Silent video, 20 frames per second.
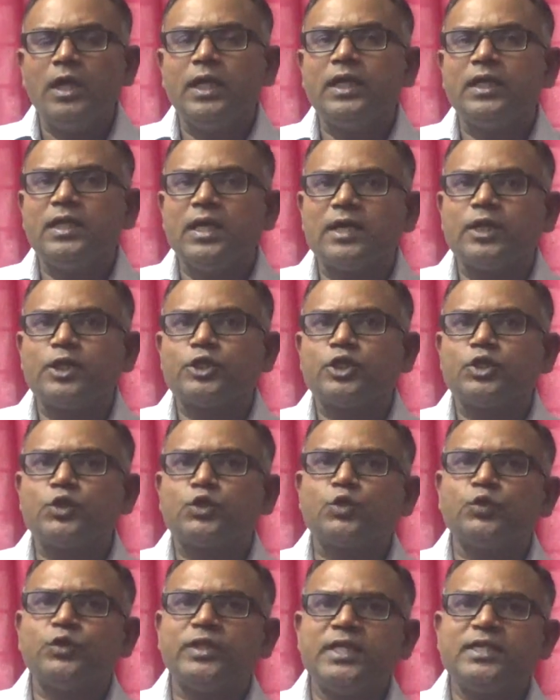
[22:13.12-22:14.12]
In addition
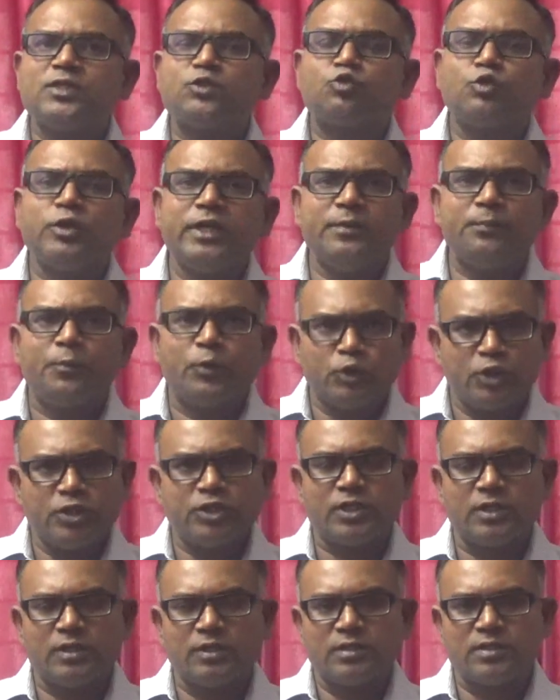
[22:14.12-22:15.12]
to these three
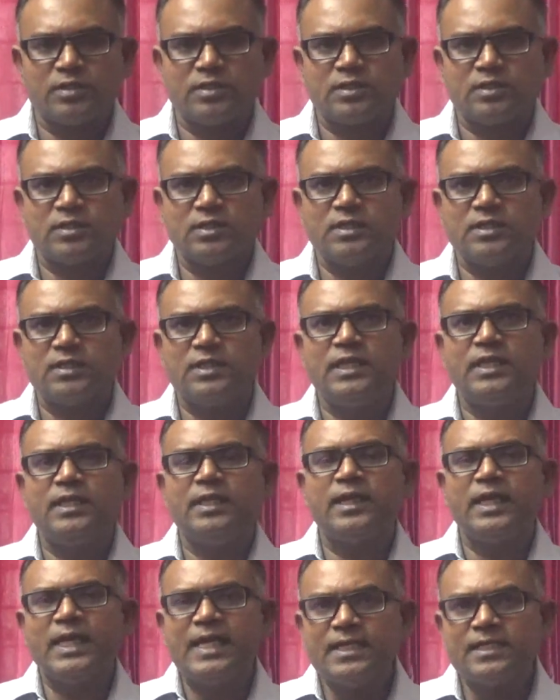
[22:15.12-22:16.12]
positions,
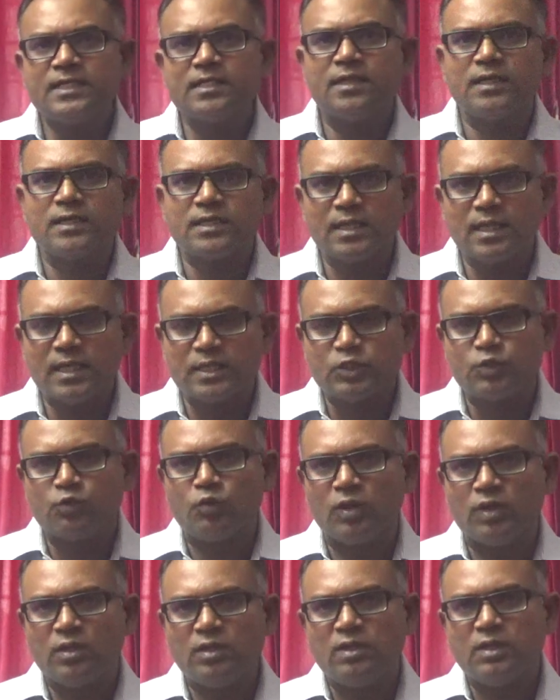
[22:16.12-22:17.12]
the Indian
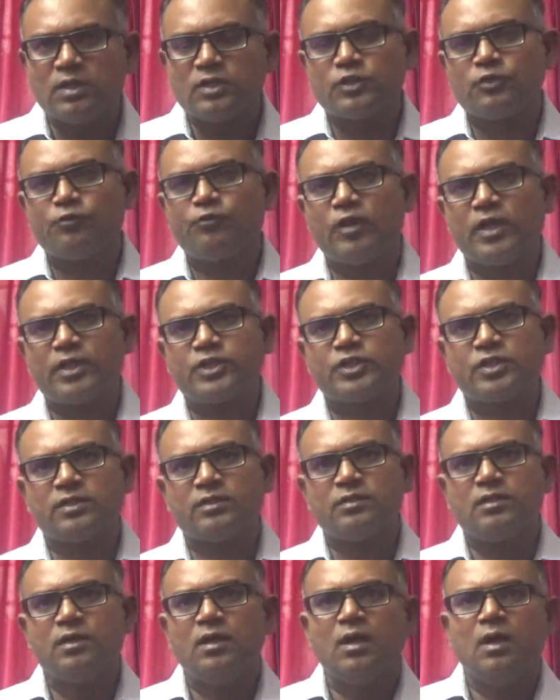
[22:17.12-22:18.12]
intellectual
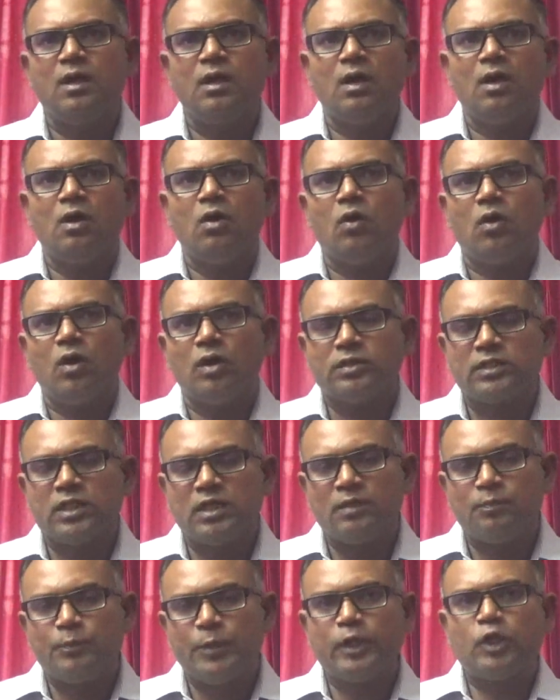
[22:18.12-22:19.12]
reflection on
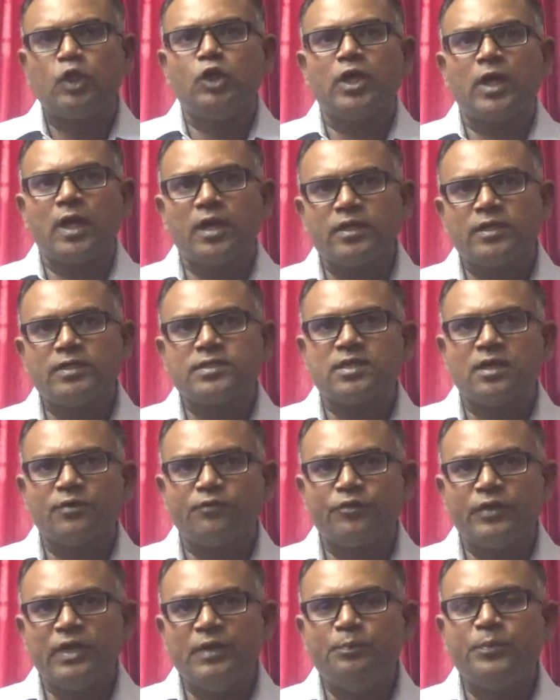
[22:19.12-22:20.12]
the peculiarities
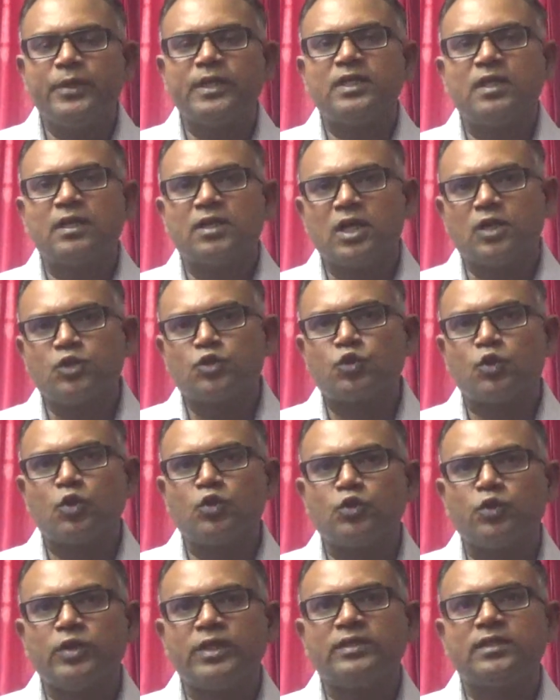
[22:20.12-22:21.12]
of imperial control
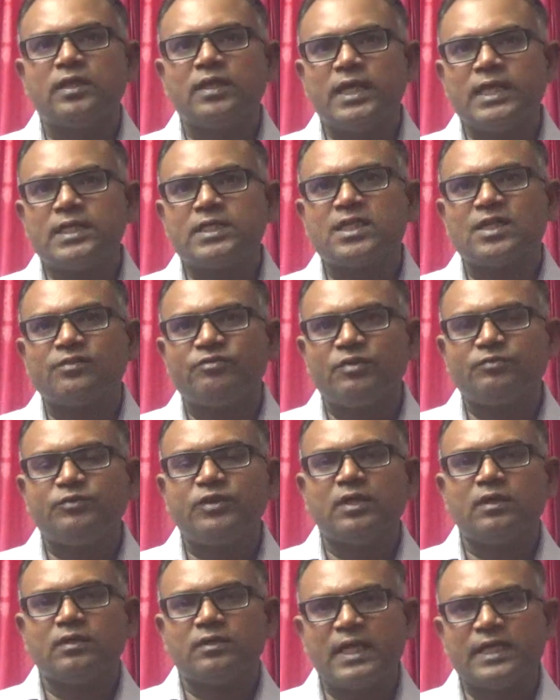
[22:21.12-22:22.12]
during the later half of
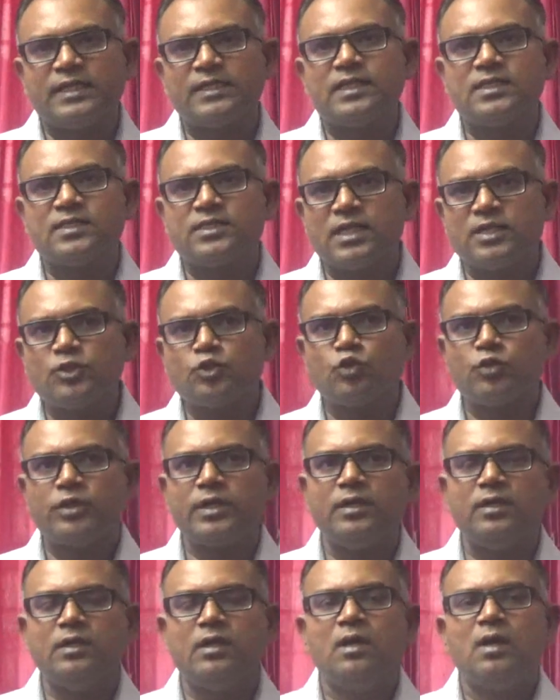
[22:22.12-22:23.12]
the 19th
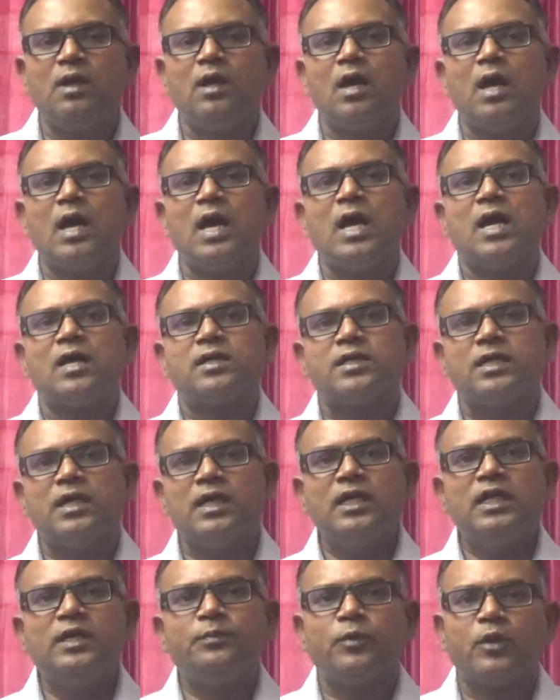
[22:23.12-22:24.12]
century and
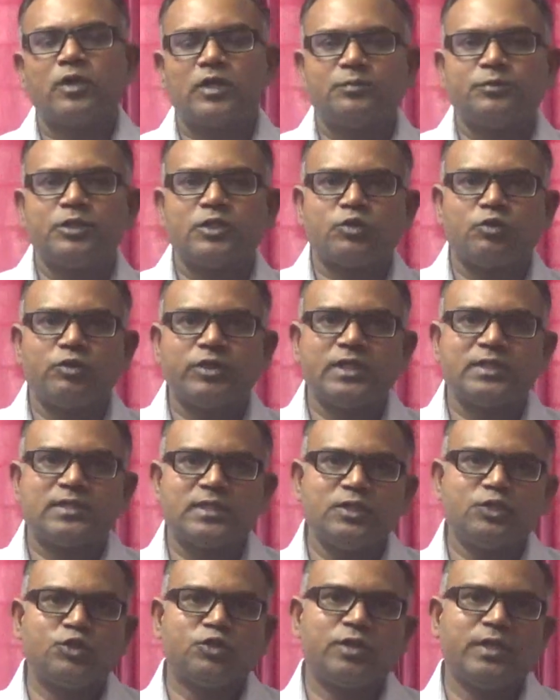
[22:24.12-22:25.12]
early part of the 20th
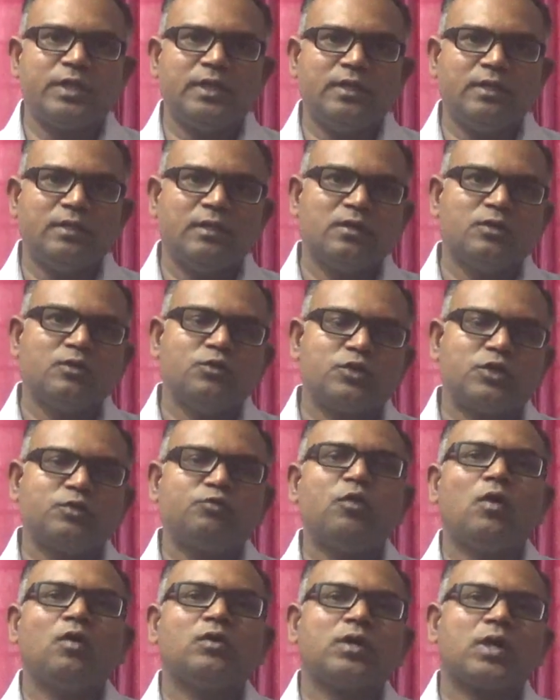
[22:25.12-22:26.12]
century
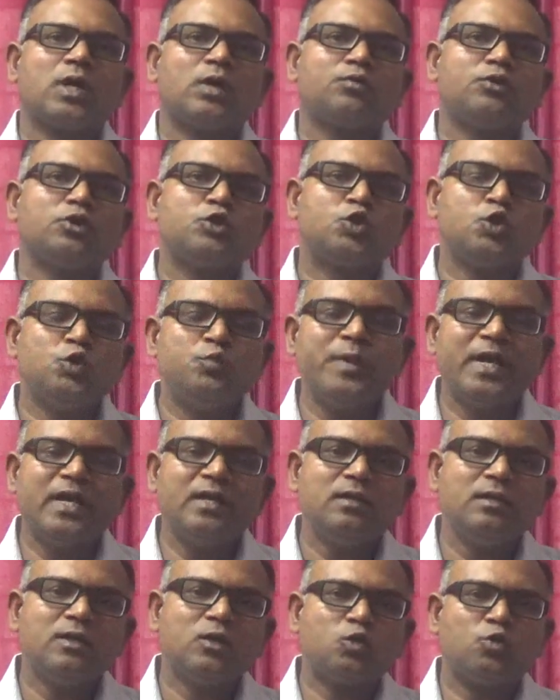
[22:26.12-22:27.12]
revolved around two
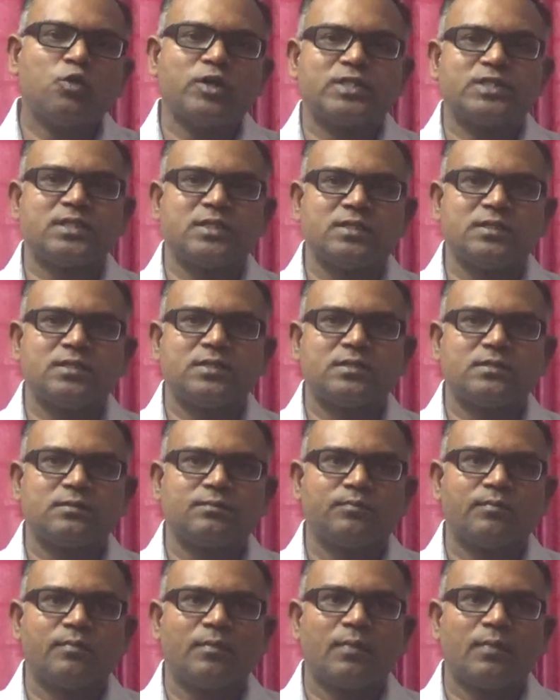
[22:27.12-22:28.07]
main questions.